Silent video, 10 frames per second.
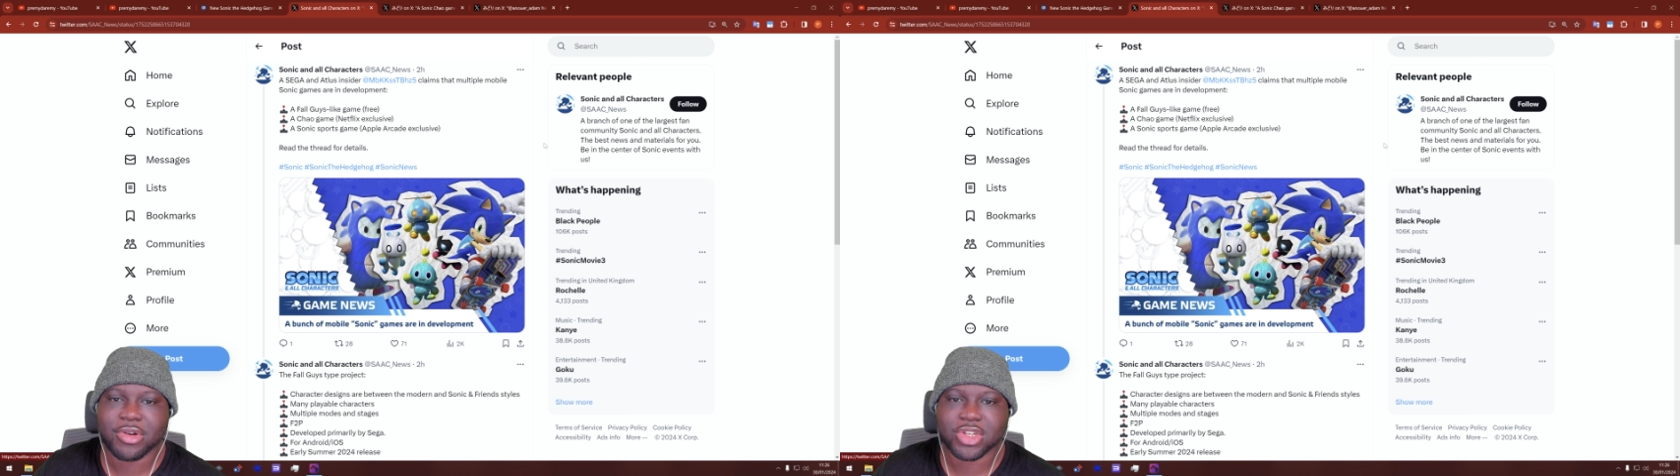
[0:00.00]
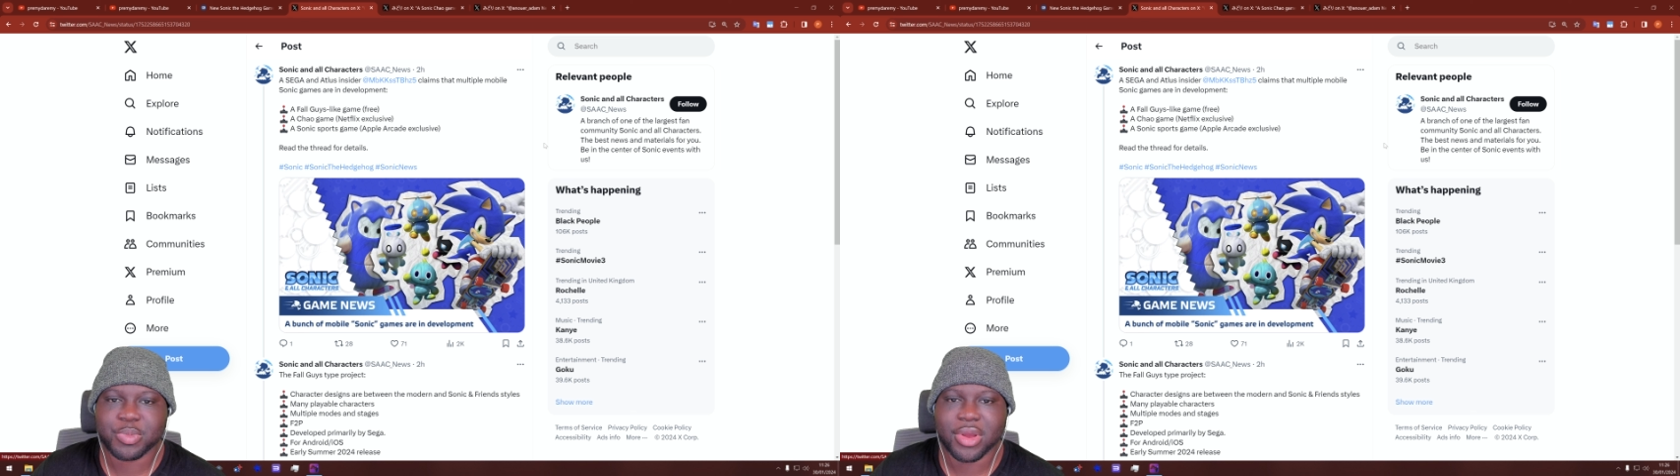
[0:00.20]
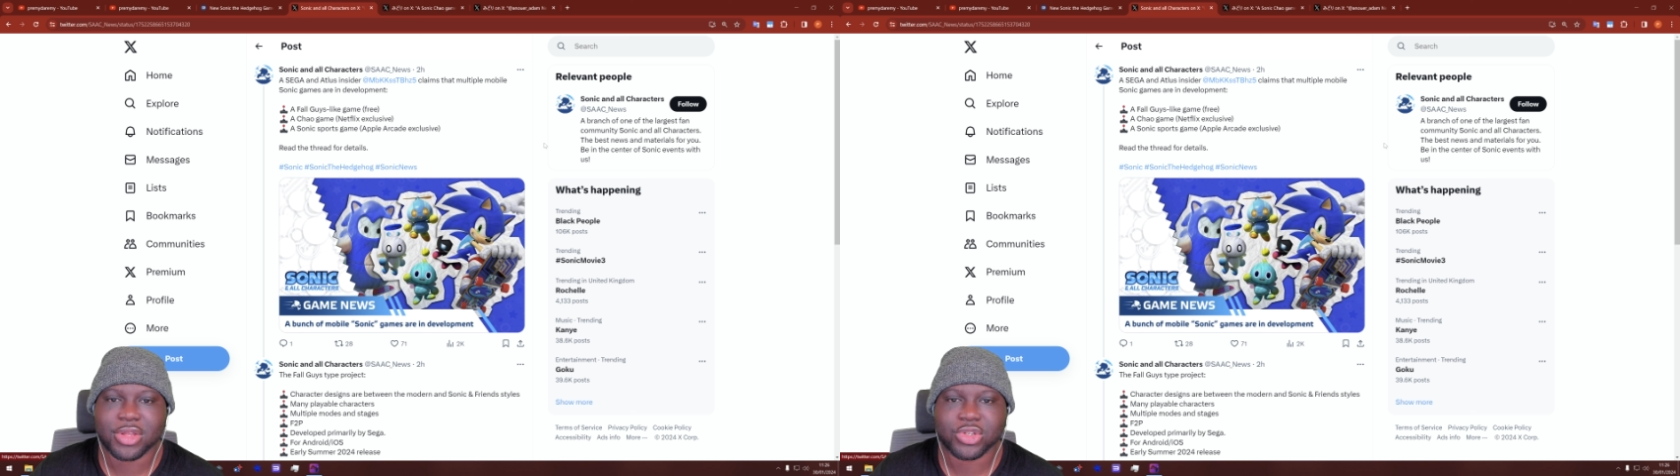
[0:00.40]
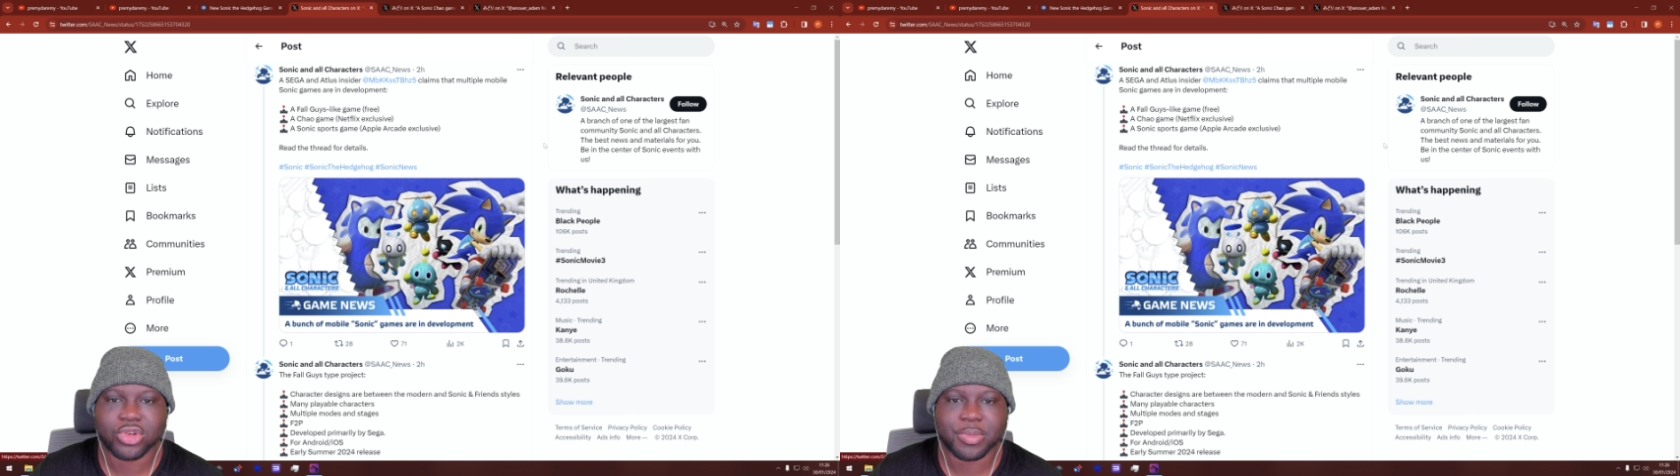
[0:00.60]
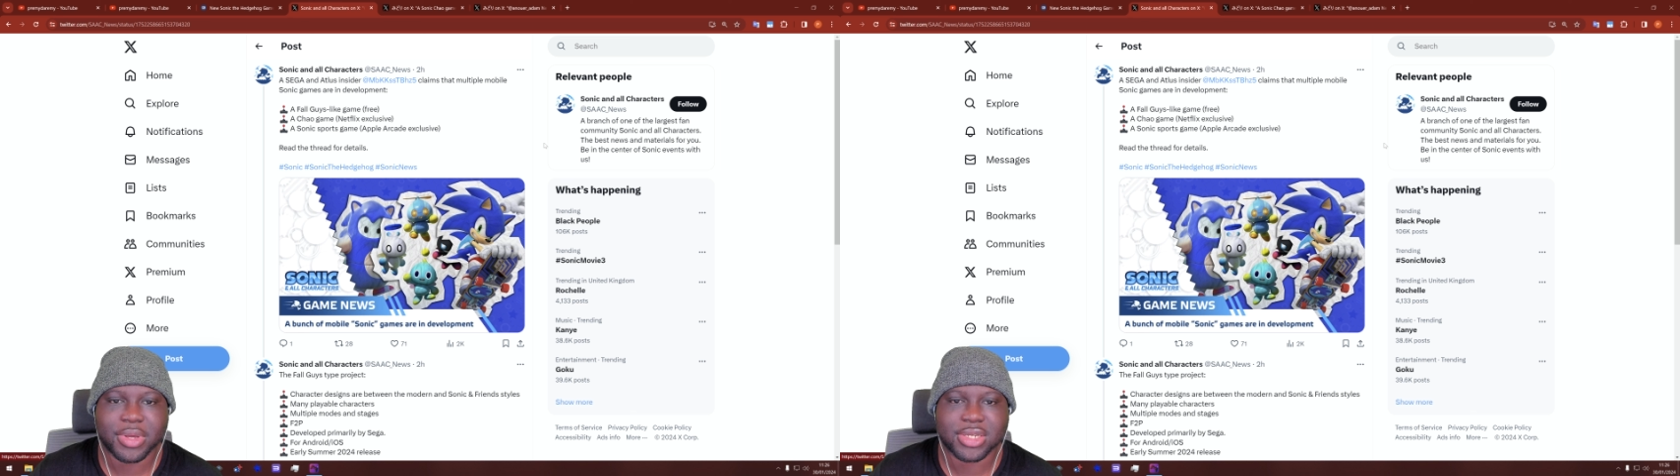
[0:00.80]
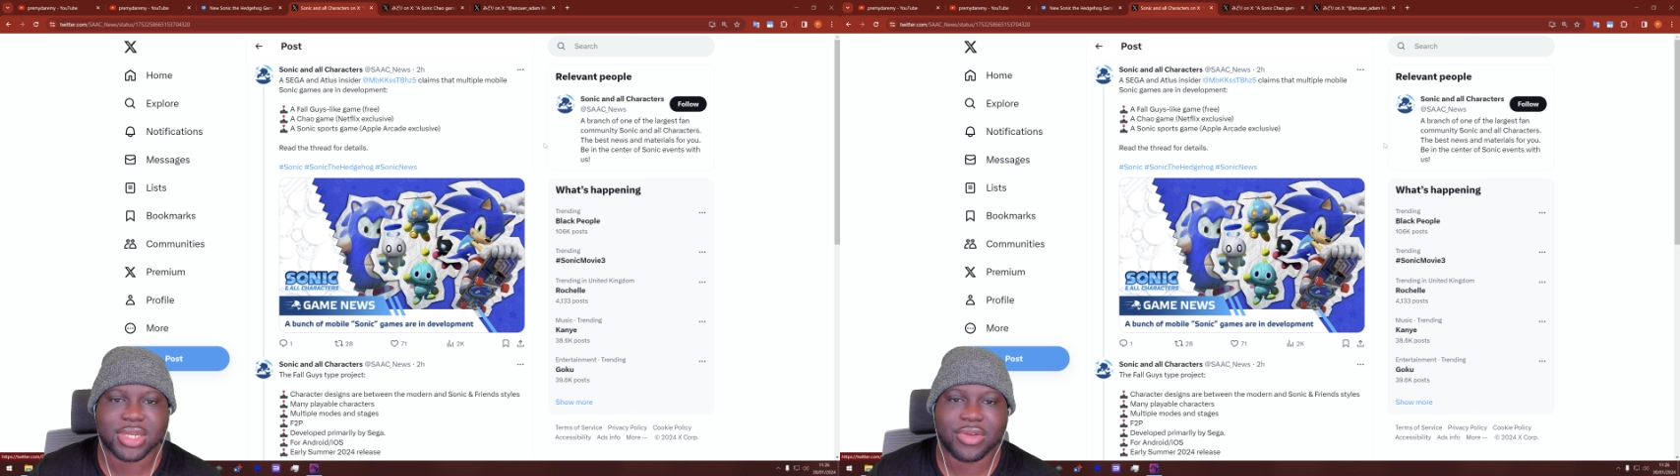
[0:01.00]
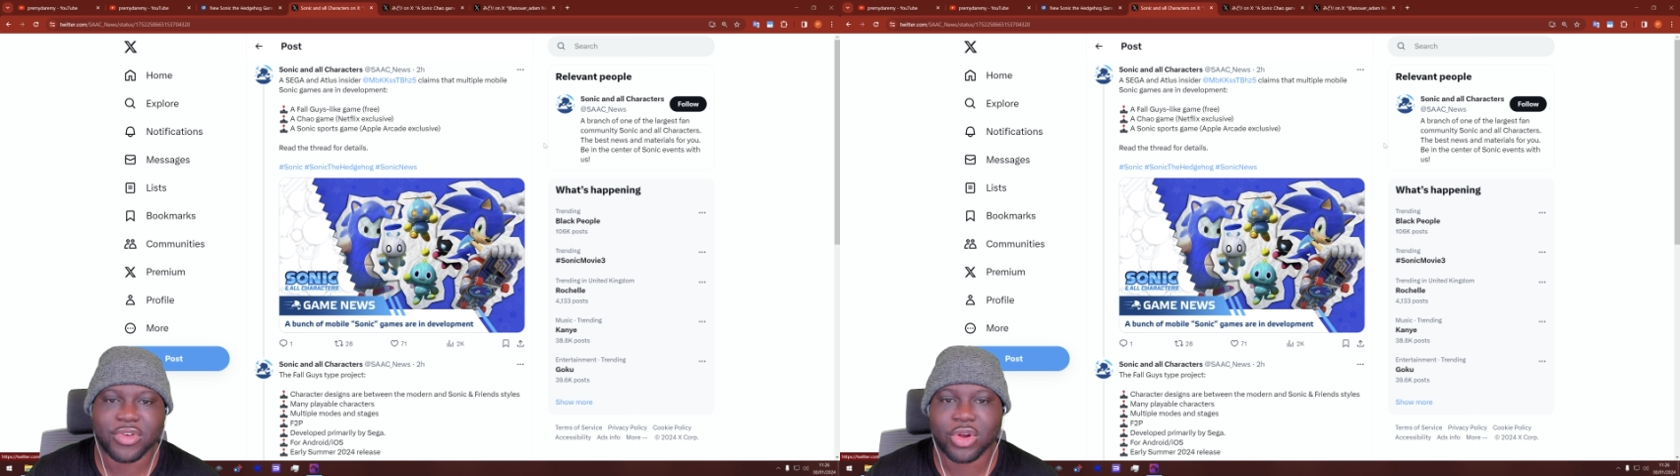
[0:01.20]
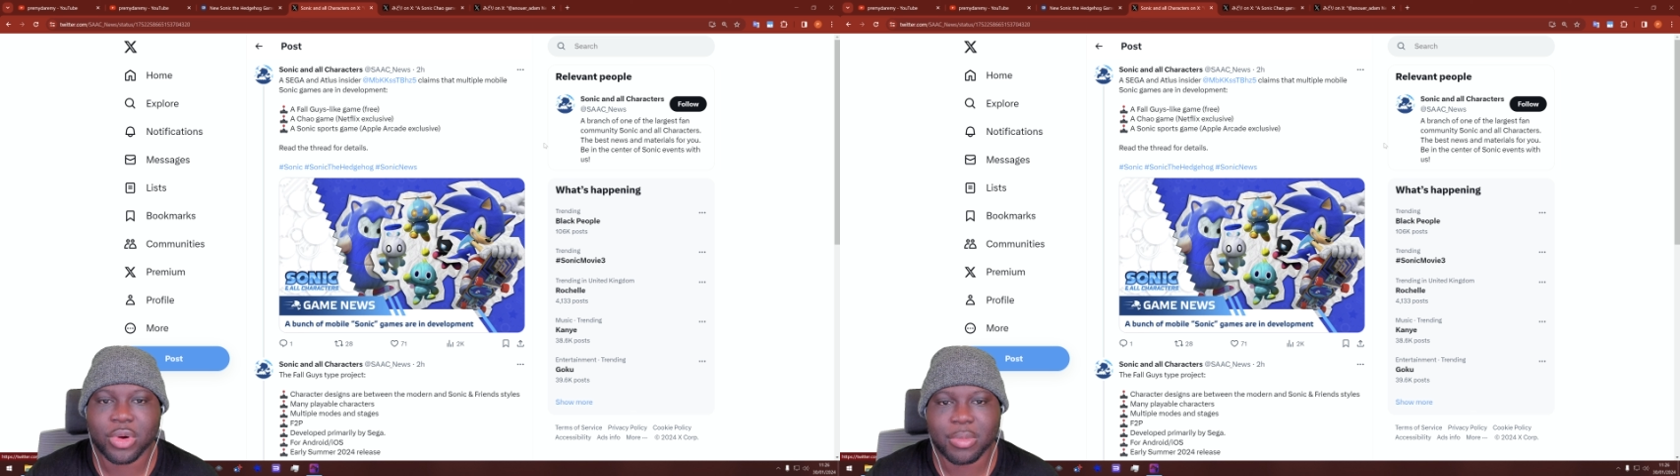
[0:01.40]
experience on your PC if you
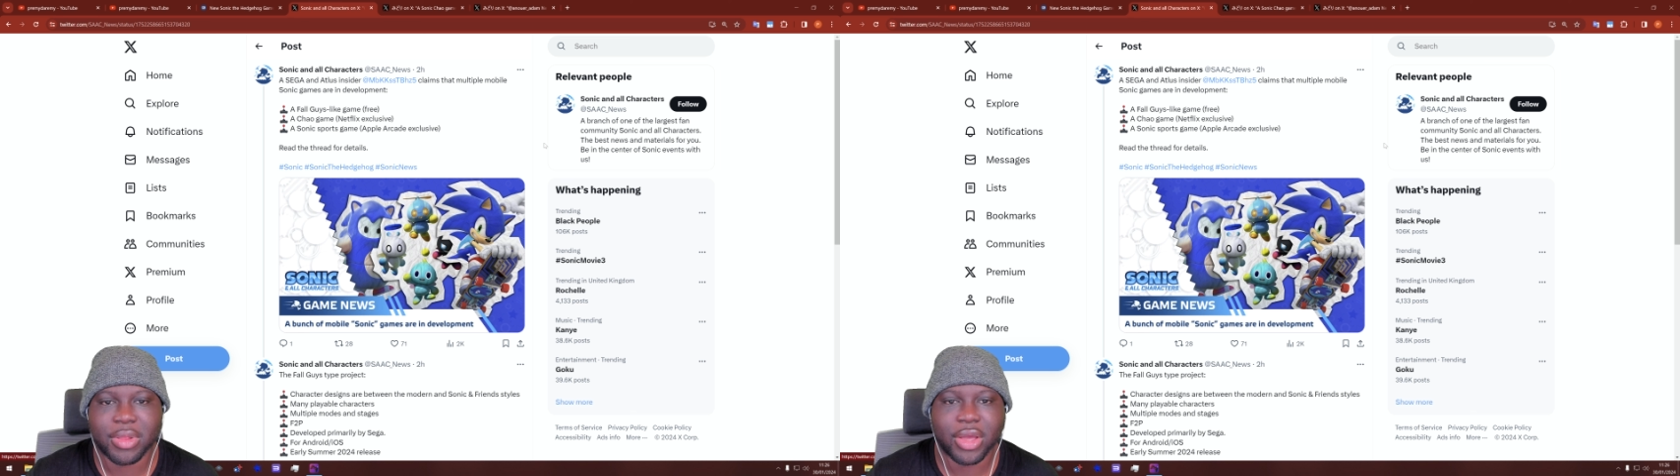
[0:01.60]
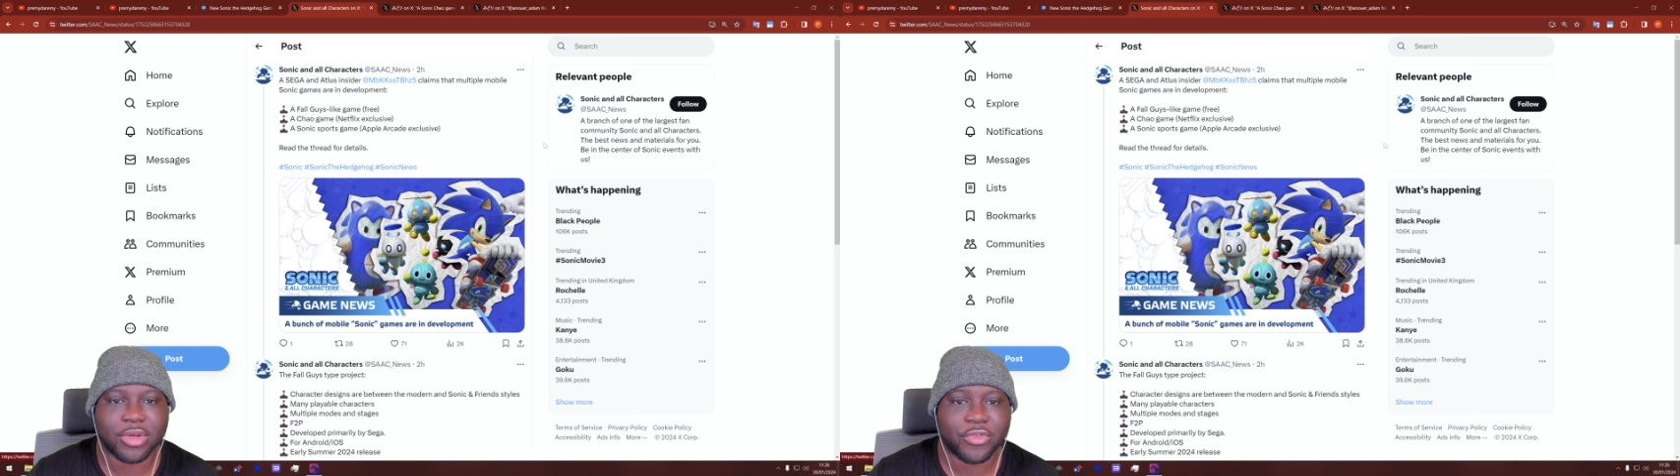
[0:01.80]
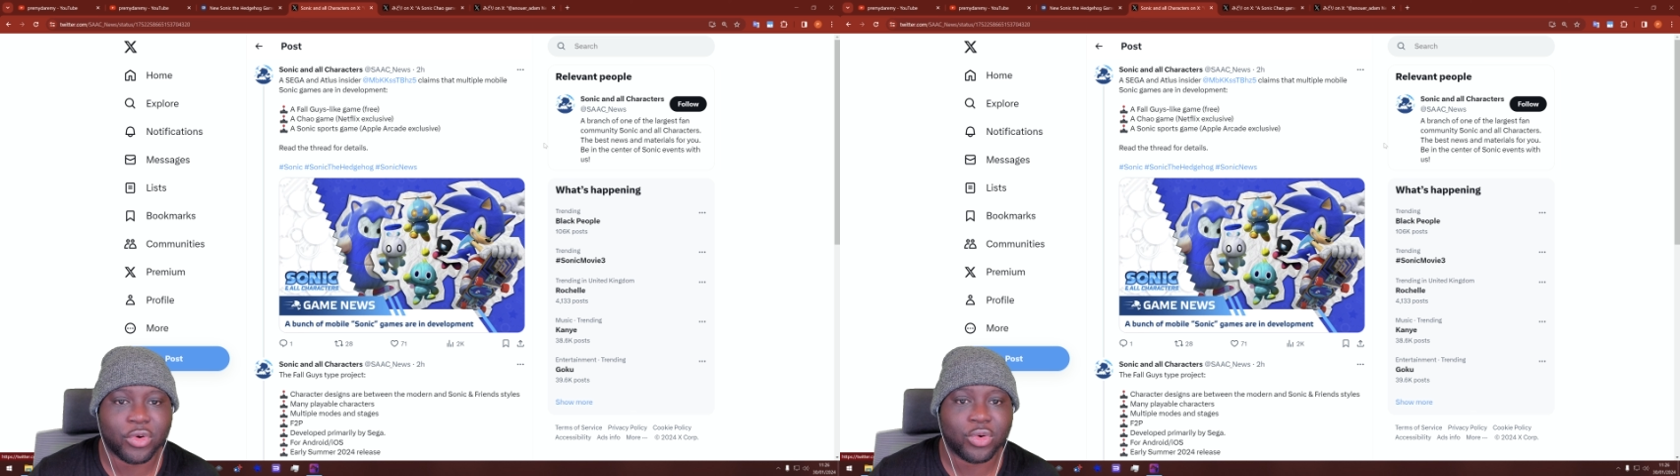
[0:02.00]
don't want to play on the phone.